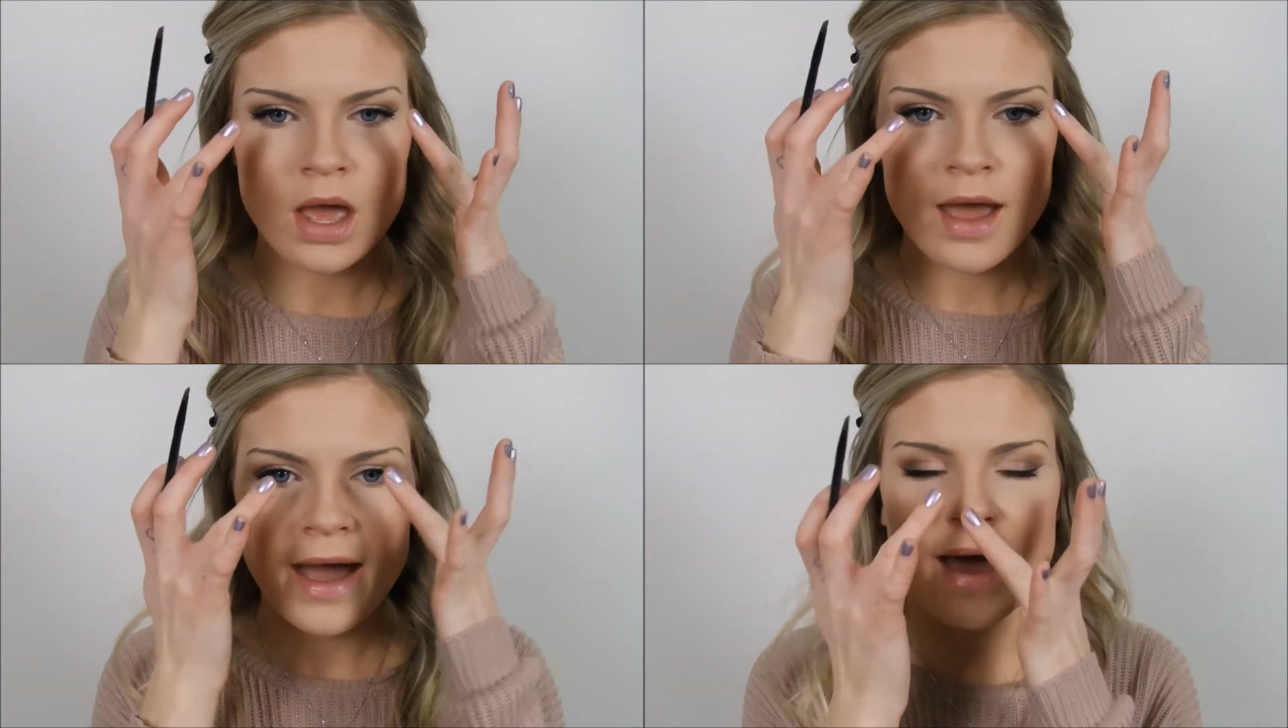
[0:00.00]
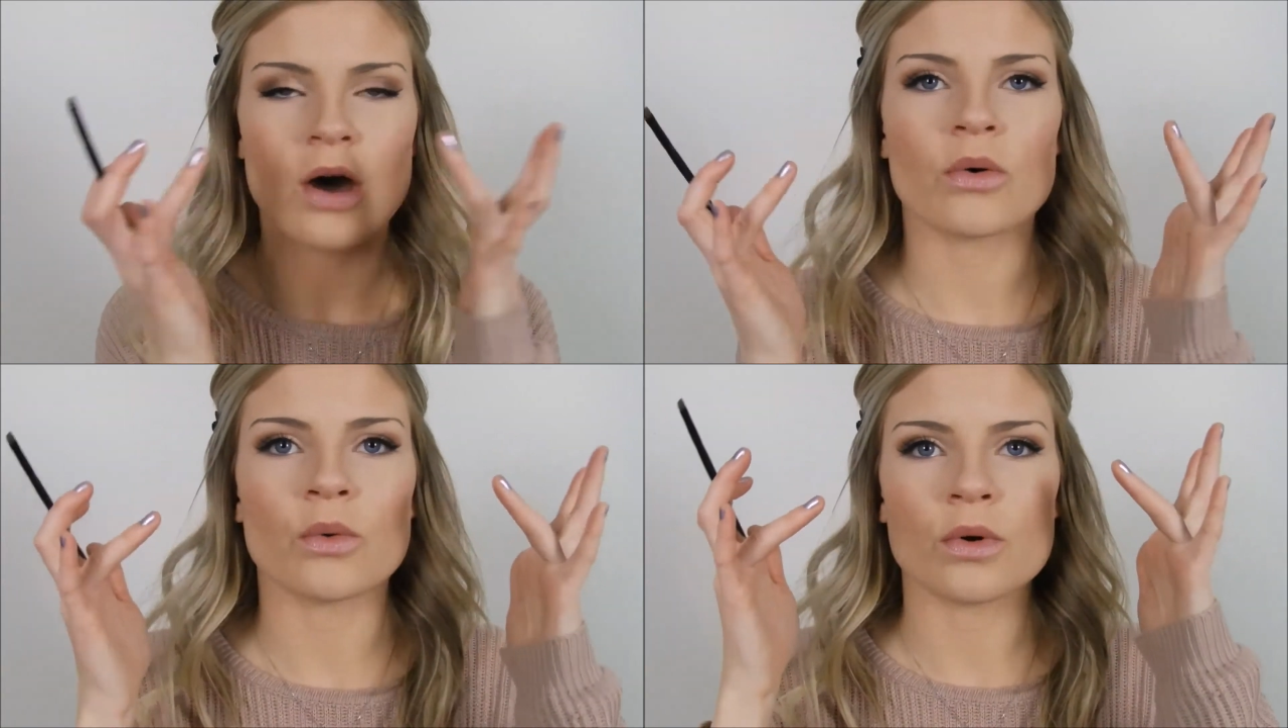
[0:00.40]

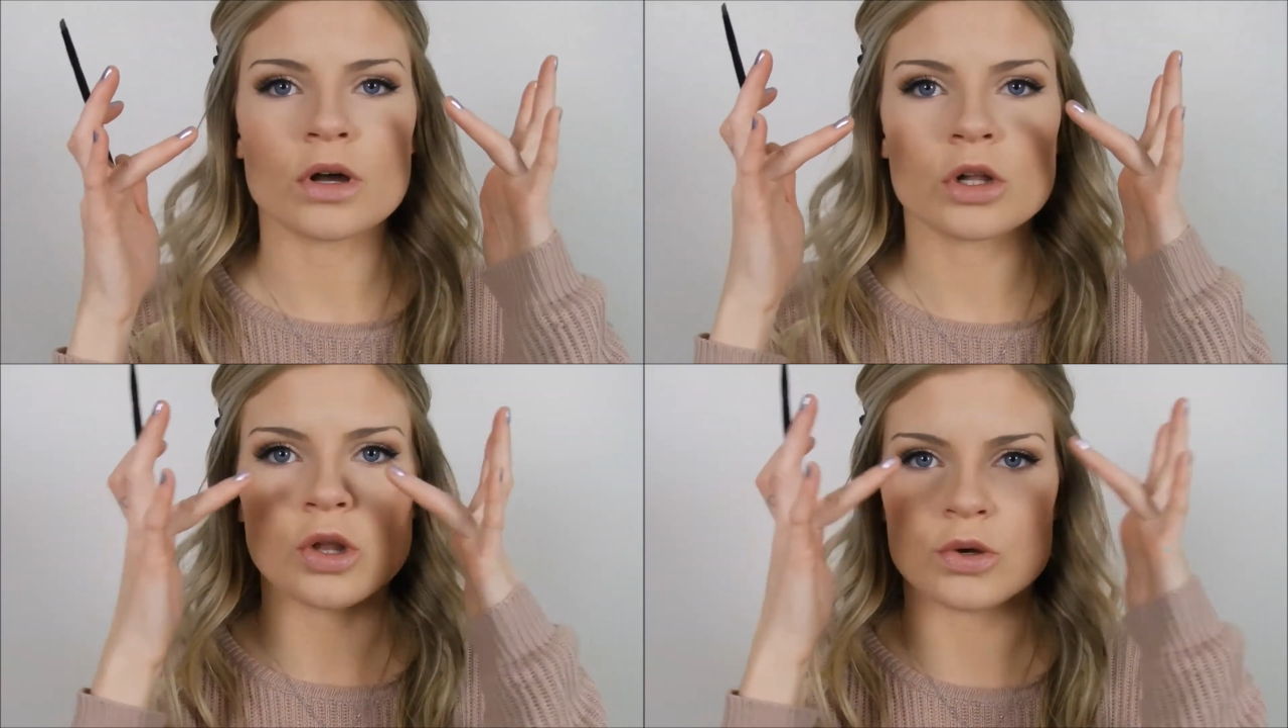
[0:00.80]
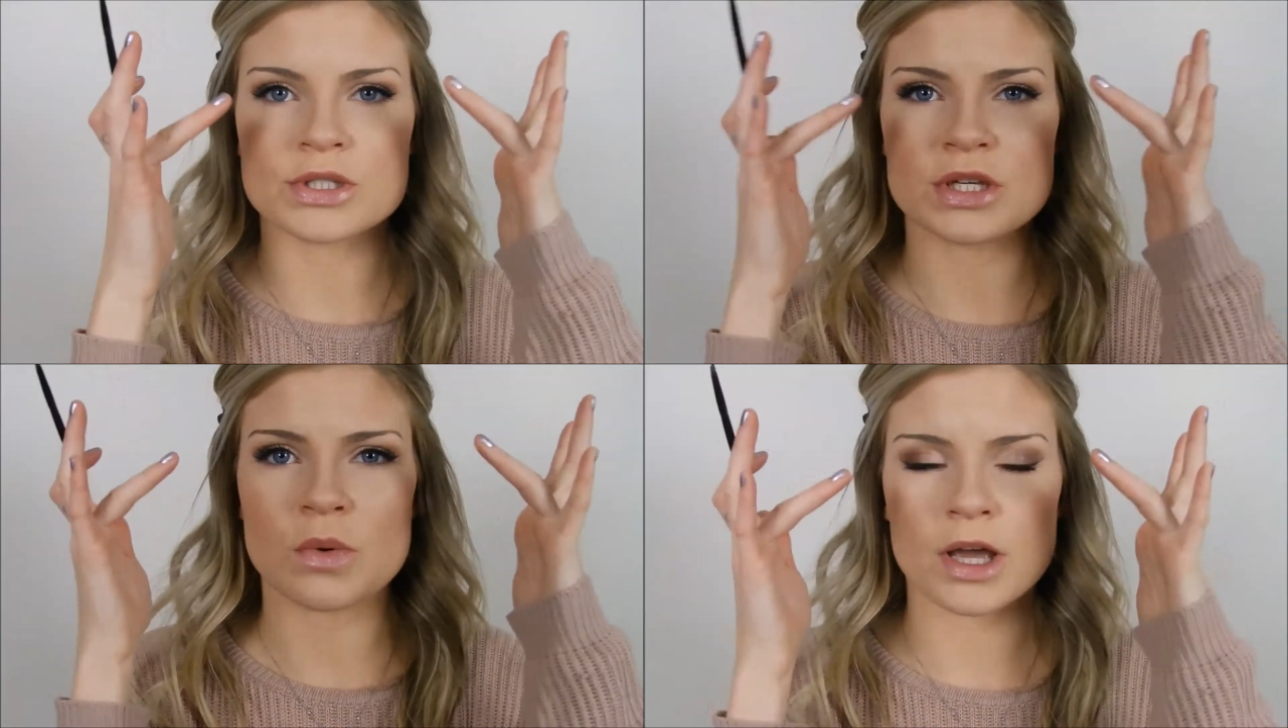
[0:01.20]
how
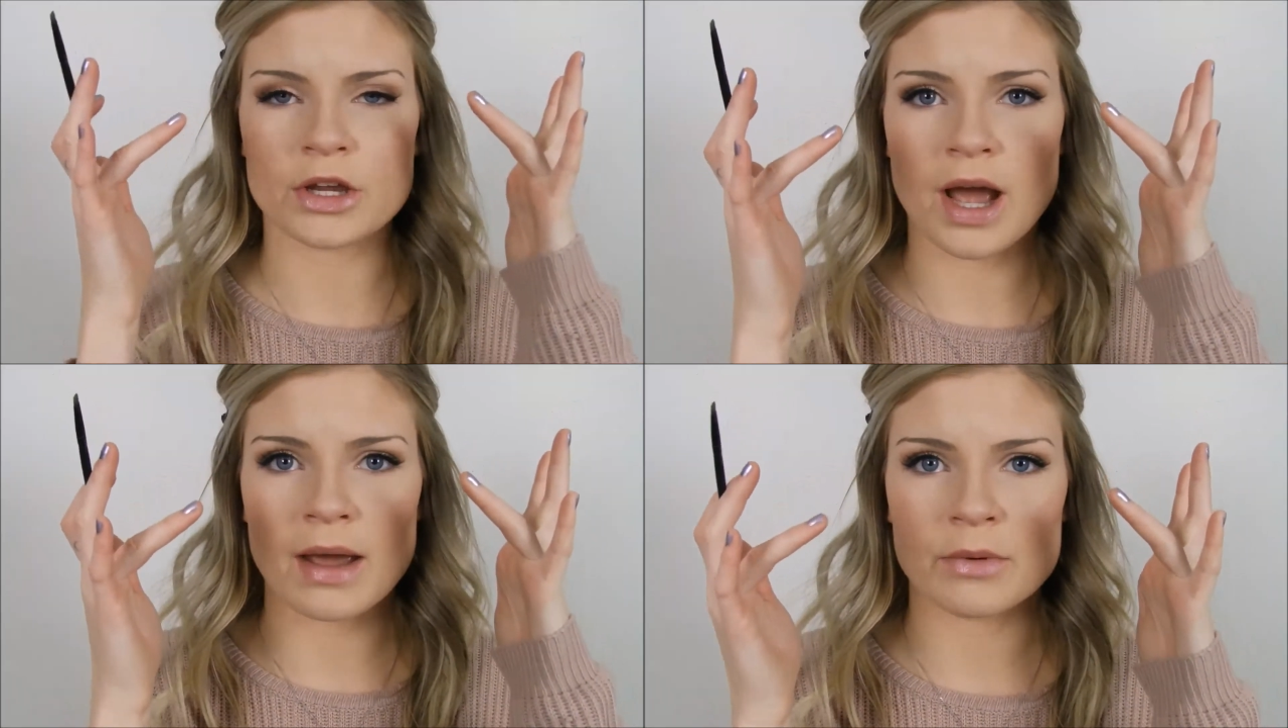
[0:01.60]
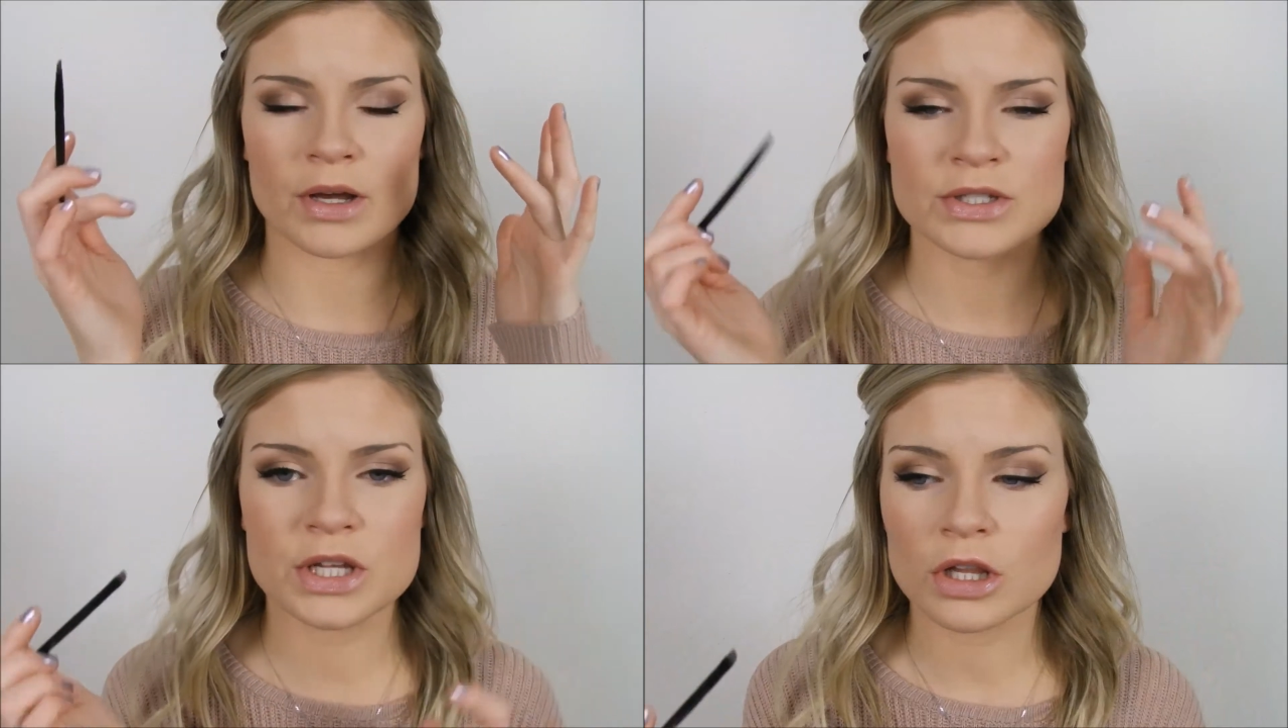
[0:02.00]
close you want your
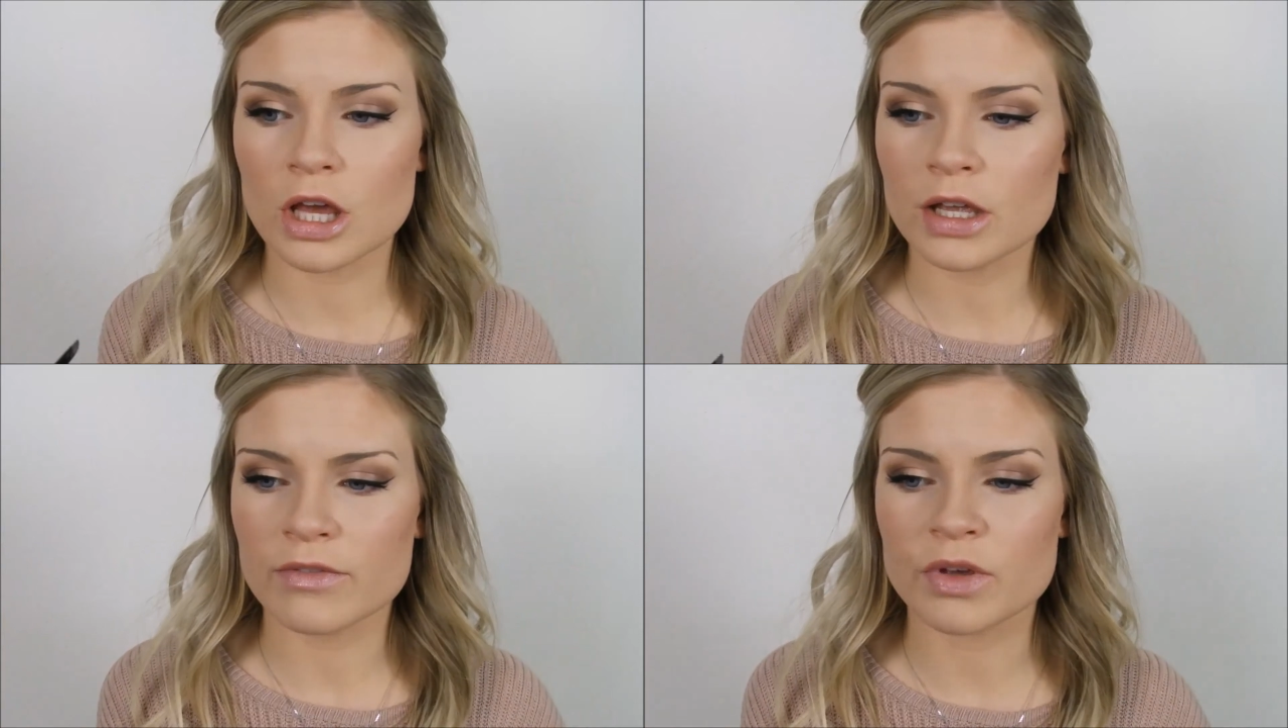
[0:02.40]
eyebrows to look.